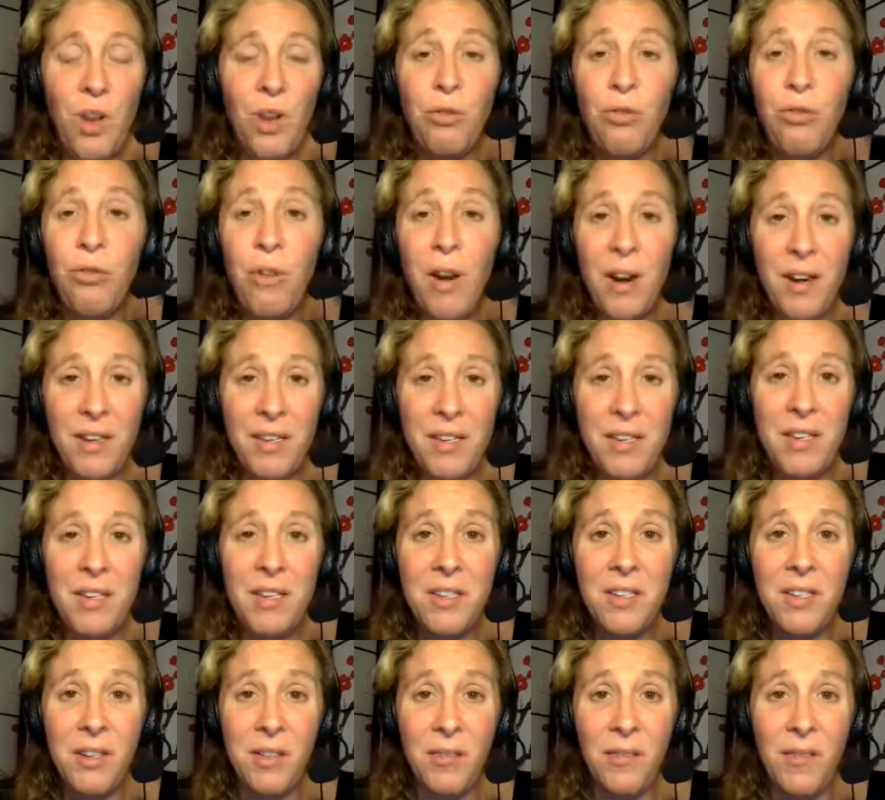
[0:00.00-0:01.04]
Chronic
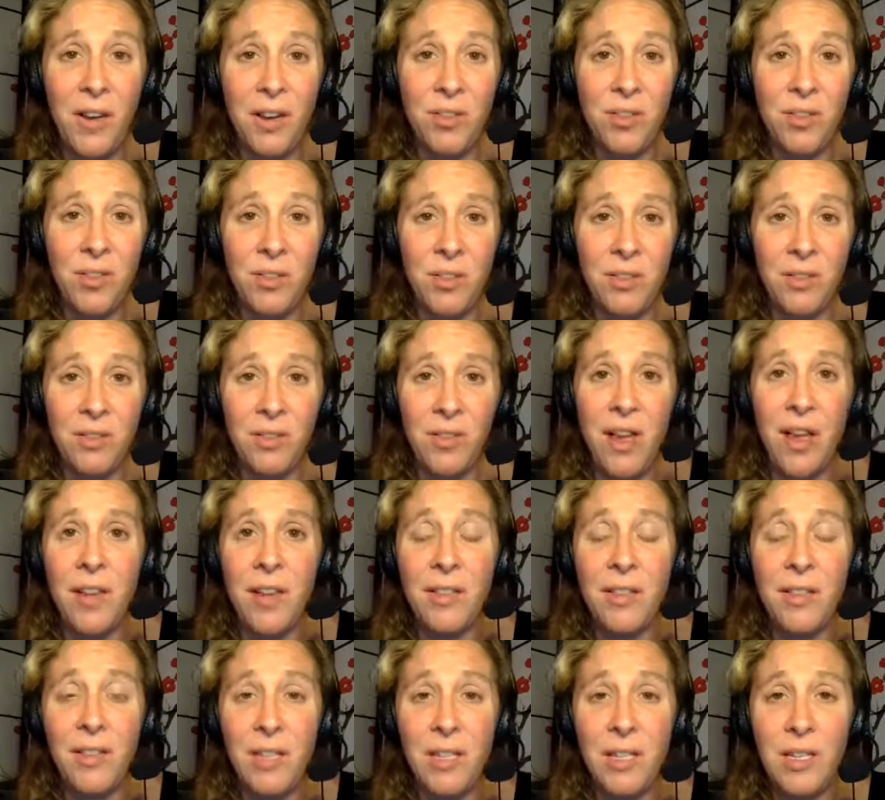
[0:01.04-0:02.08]
yeast infection,
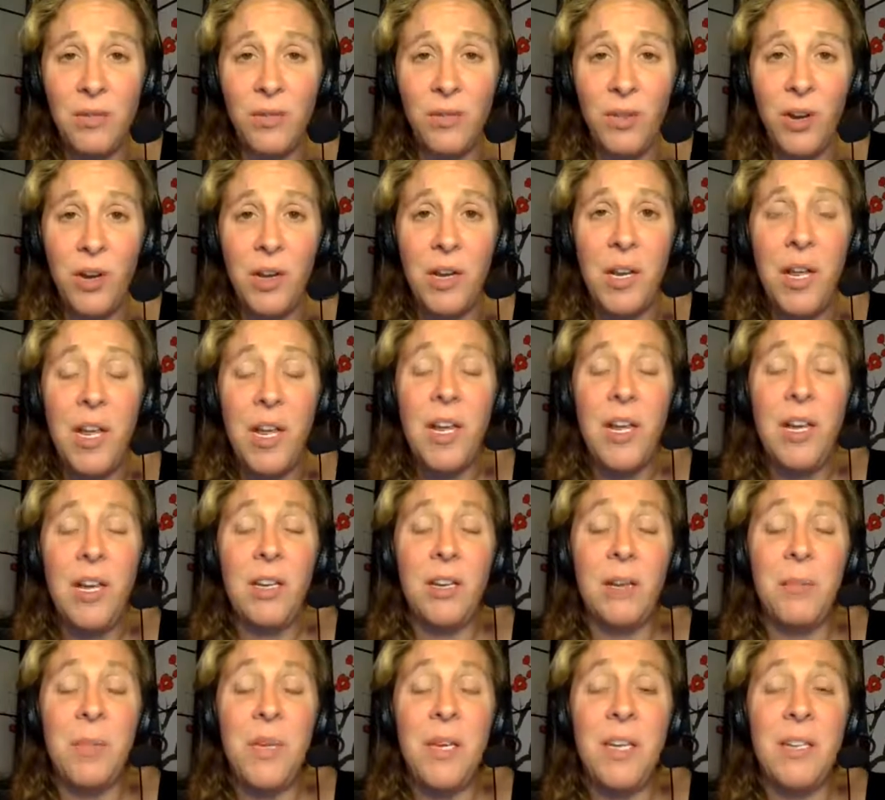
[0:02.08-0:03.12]
athlete's foot,
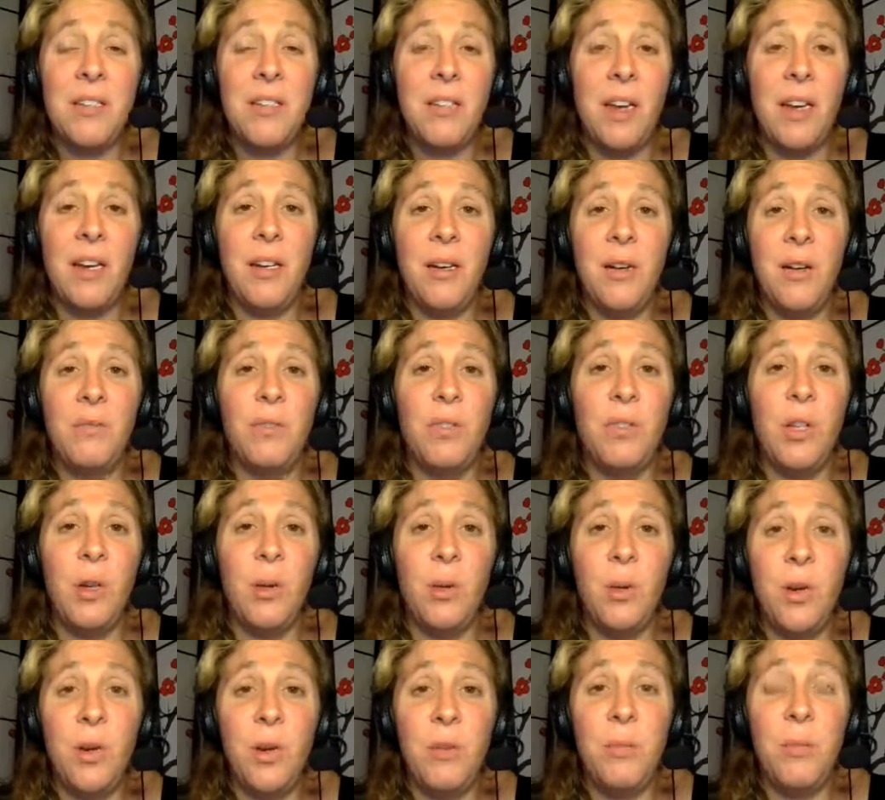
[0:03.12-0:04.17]
can be a sign of
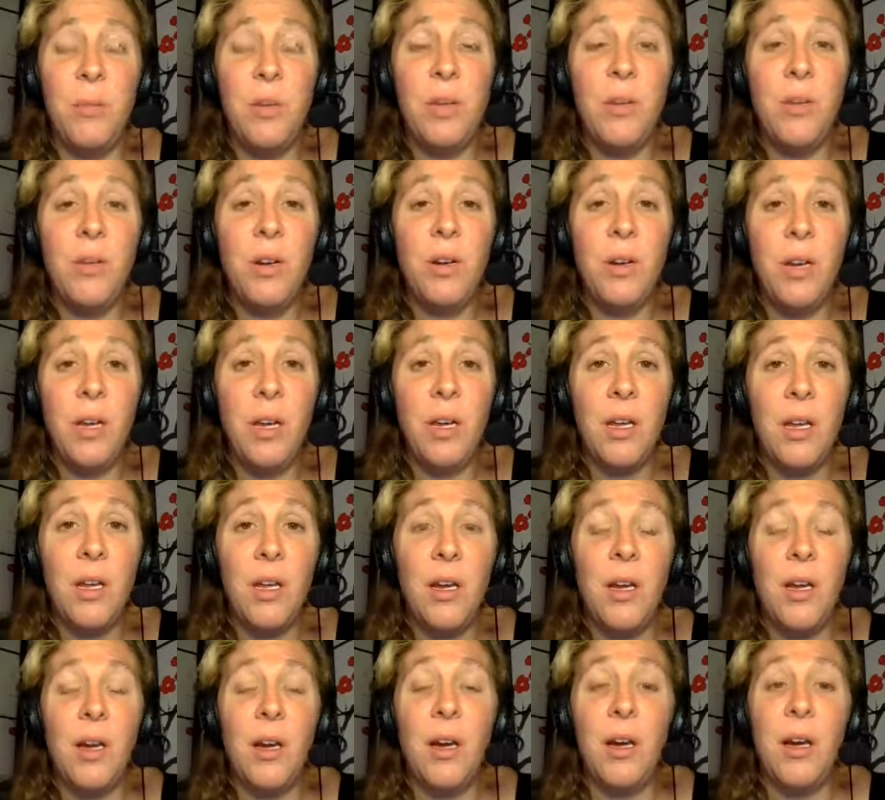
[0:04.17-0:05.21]
lowered immunity
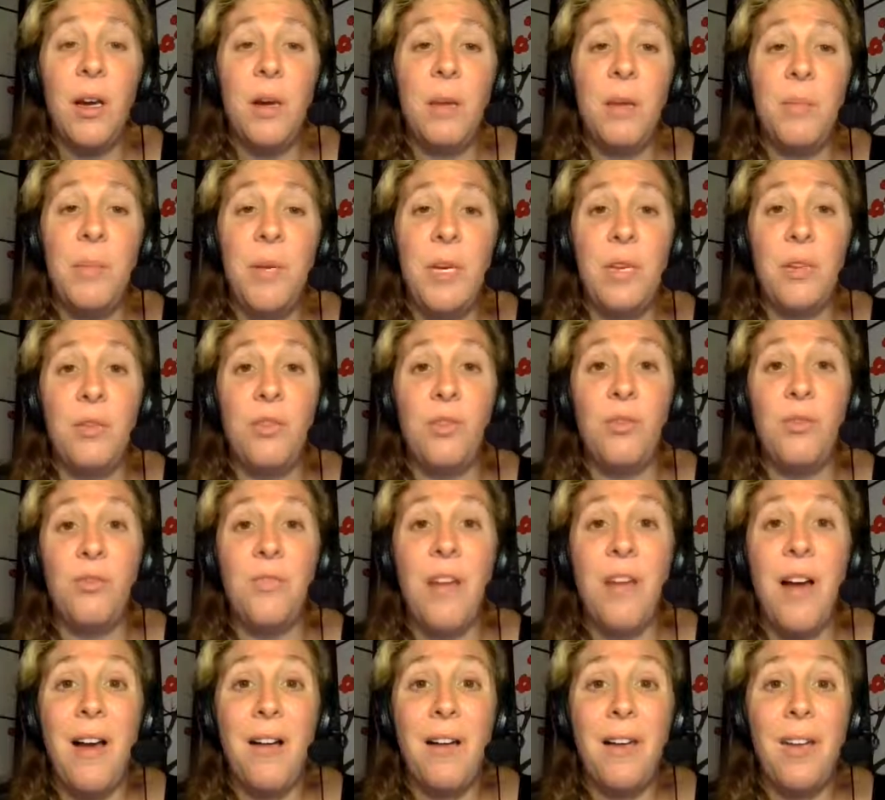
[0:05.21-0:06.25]
because you're
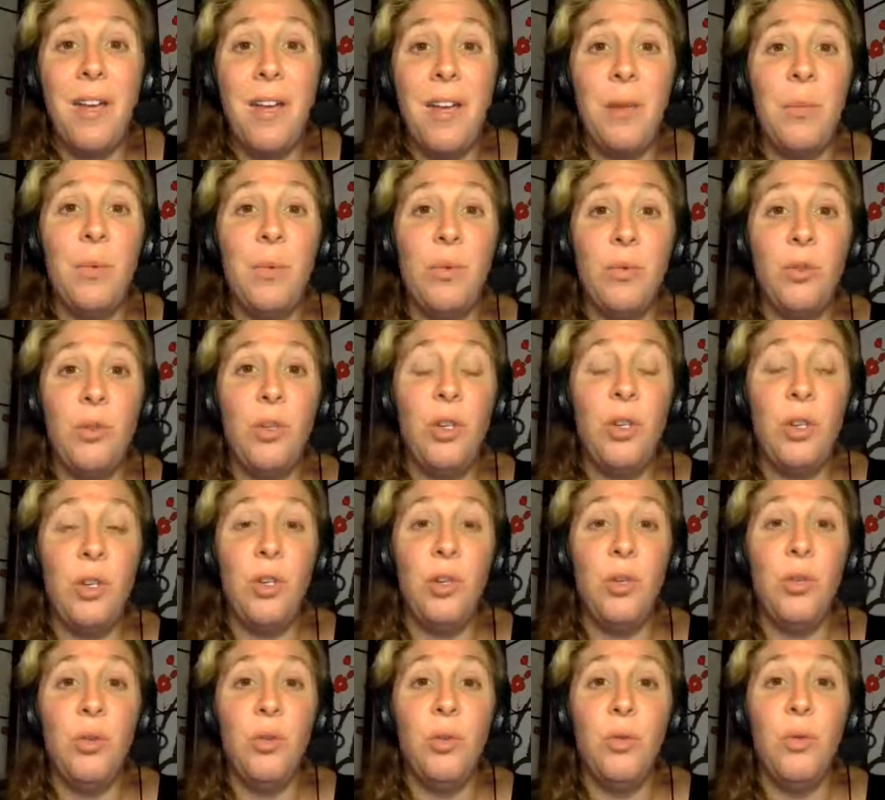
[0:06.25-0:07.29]
not able
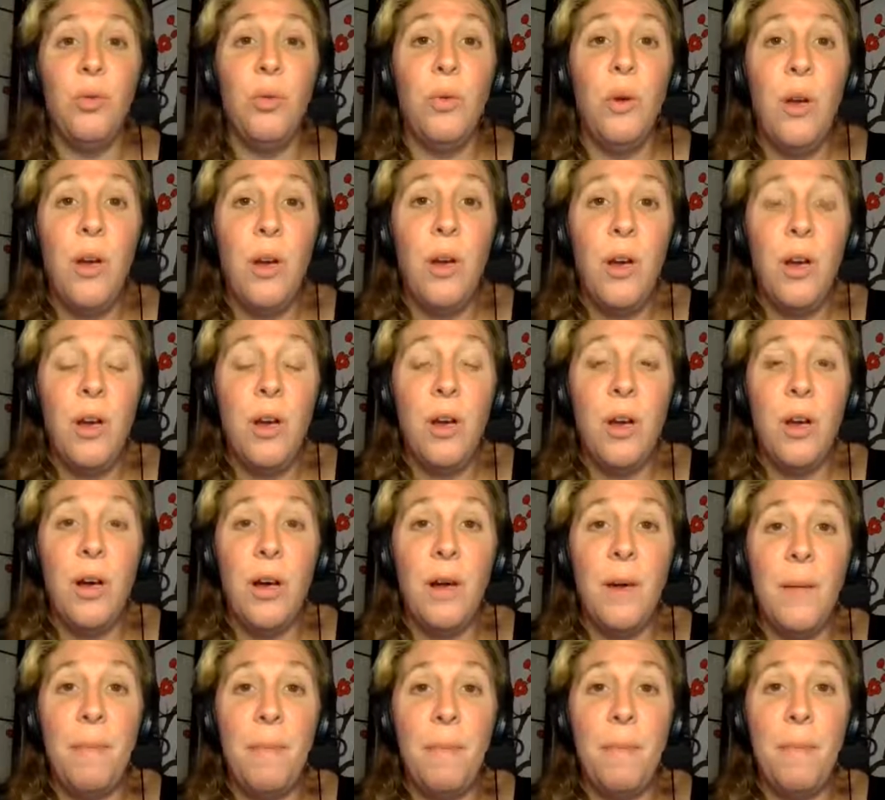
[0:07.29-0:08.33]
to
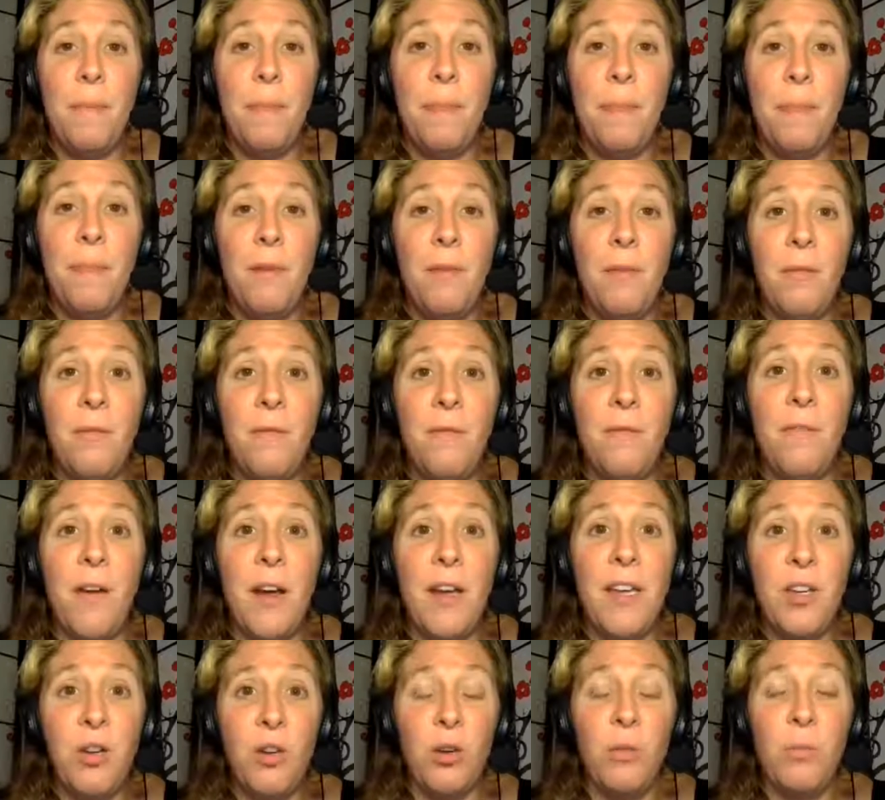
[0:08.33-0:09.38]

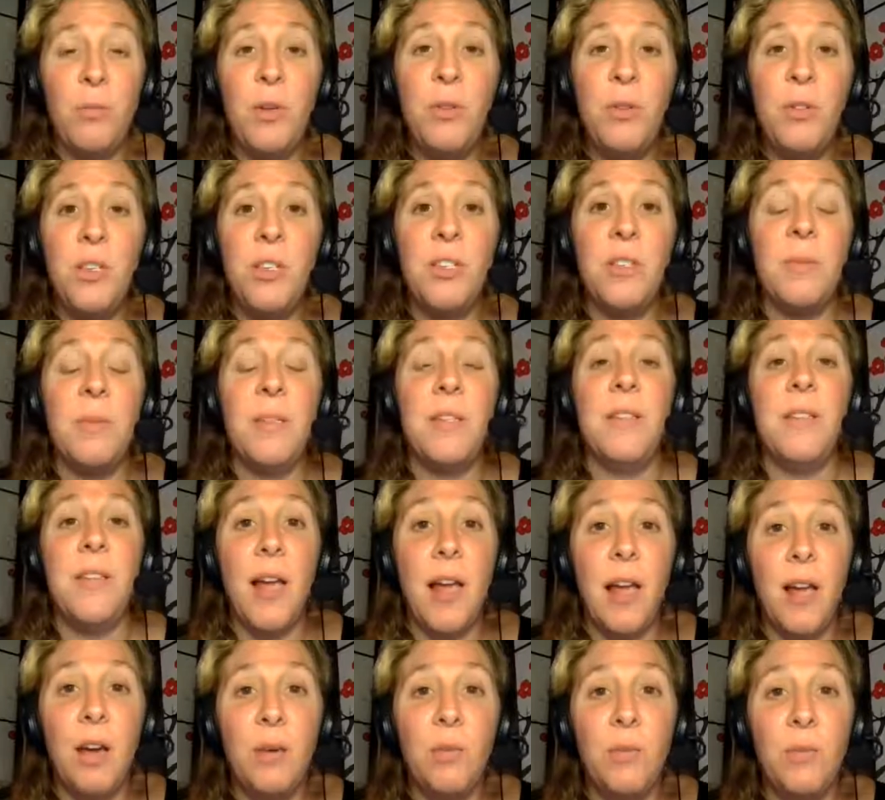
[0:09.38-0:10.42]
fight. Your immune system is
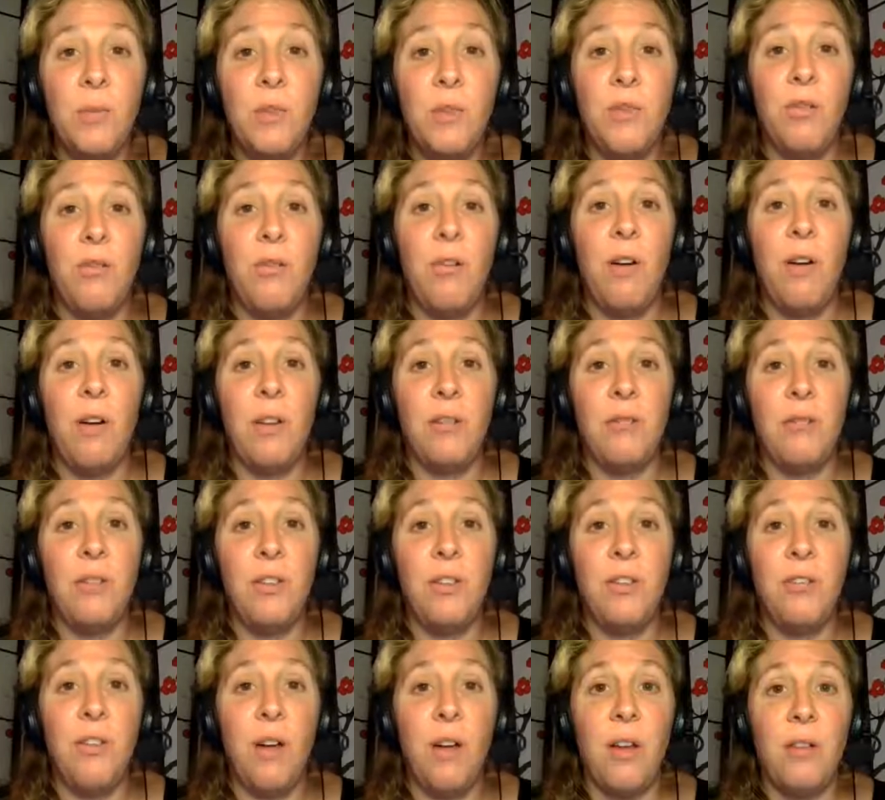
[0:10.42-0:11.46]
down when you're chronically
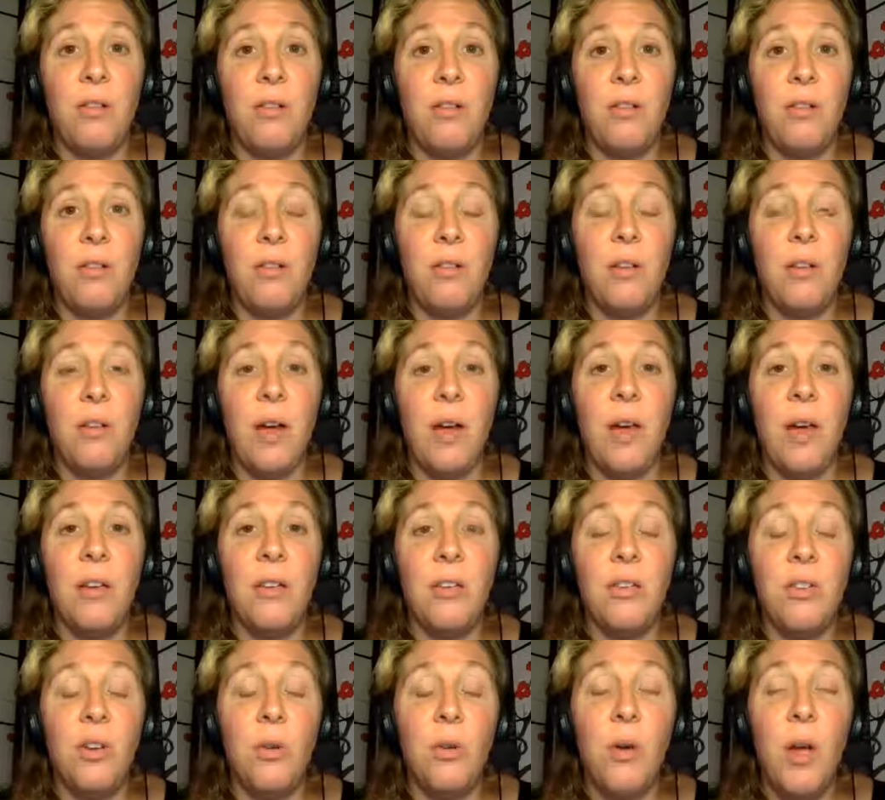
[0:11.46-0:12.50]
stressed. Okay,
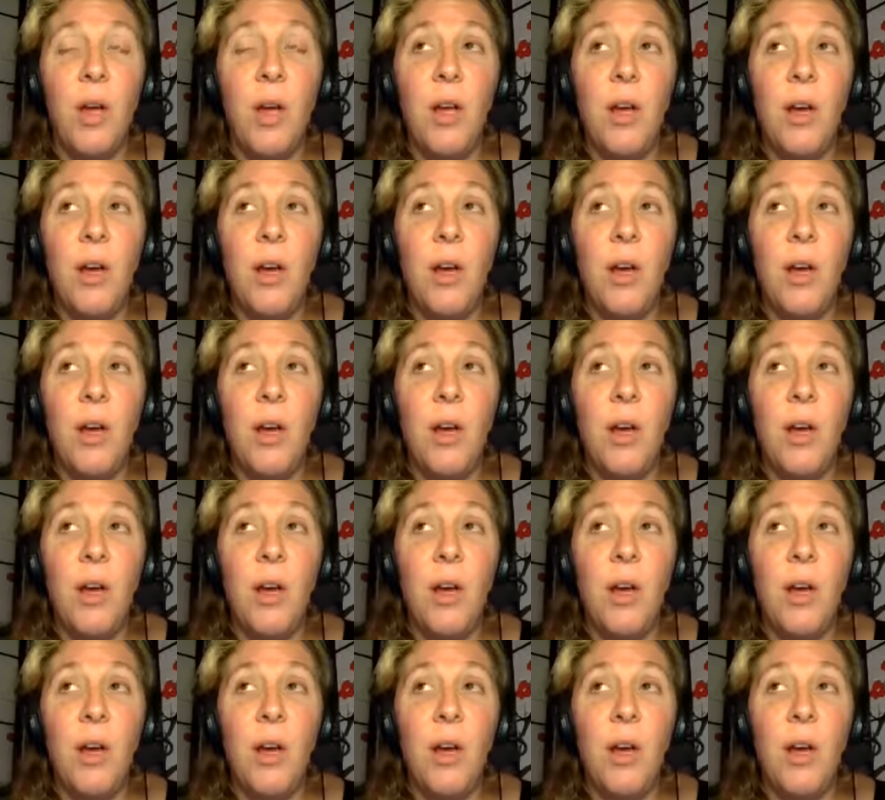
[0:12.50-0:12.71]
so